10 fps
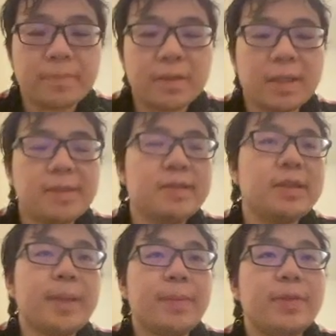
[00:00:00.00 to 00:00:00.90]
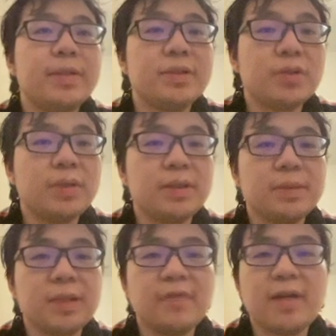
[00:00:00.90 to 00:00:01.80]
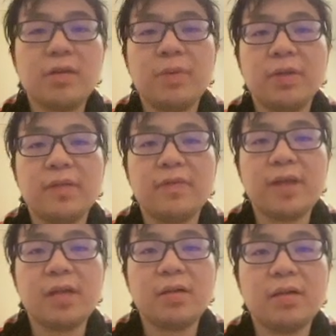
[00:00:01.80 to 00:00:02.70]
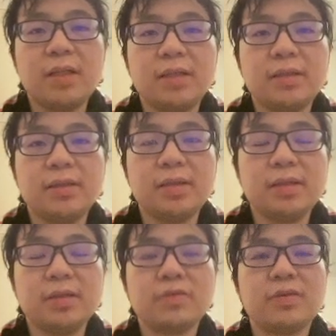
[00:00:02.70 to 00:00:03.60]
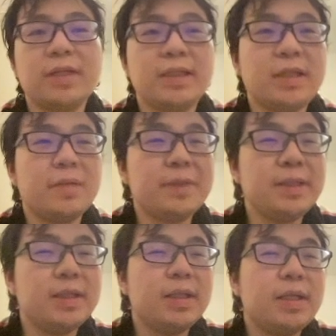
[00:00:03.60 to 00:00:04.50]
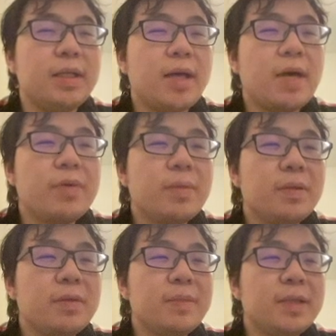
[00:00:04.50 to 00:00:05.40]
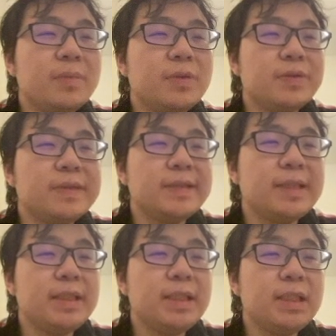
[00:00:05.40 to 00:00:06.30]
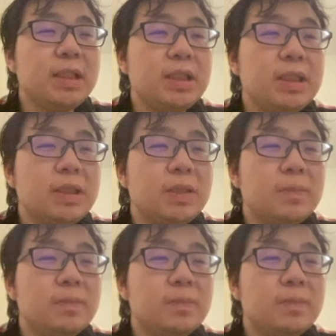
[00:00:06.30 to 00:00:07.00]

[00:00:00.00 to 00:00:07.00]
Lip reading: I think debug print is only something available in Flutter, and let's just run a DRBD. And we'll probably be able to see